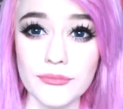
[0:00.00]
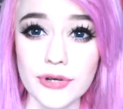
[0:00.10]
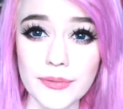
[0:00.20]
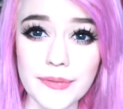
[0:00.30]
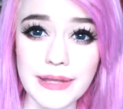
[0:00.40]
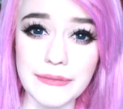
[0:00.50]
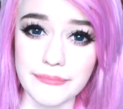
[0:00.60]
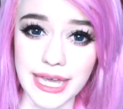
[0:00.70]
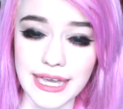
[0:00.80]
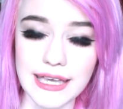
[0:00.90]
Probably
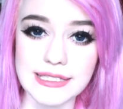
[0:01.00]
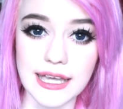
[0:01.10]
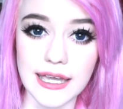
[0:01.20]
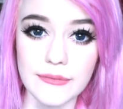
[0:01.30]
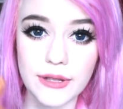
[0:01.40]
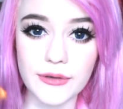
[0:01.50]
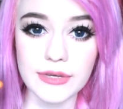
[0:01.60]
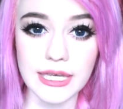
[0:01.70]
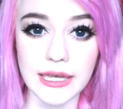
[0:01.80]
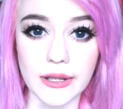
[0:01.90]
me, as I am
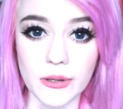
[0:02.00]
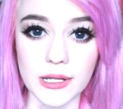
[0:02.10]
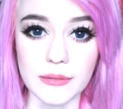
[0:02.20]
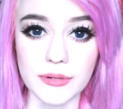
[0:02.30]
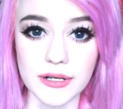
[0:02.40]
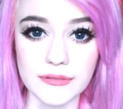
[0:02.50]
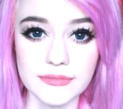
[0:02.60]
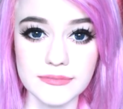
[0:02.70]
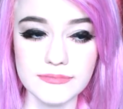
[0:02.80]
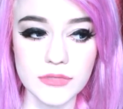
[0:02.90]
low-key a lollipop.
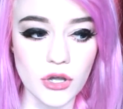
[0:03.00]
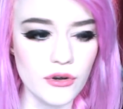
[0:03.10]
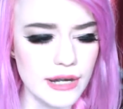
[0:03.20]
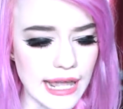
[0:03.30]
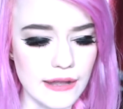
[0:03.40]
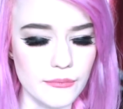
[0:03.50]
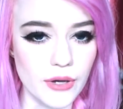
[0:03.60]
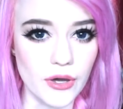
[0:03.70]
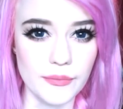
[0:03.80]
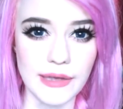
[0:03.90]
Or an Ellen
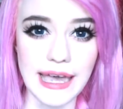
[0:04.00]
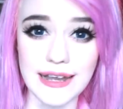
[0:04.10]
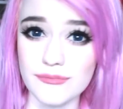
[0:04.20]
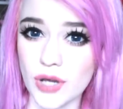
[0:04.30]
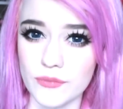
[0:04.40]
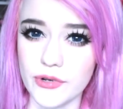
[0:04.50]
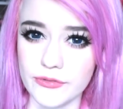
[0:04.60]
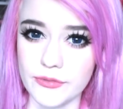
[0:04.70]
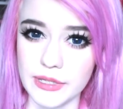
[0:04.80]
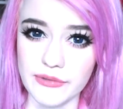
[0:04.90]
Pop. Ellen Pop
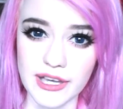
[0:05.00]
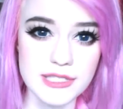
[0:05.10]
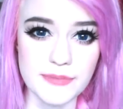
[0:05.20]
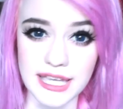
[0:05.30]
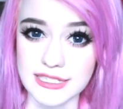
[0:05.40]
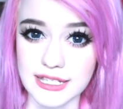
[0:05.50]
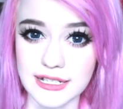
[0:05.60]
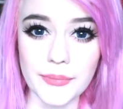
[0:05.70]
probably works better.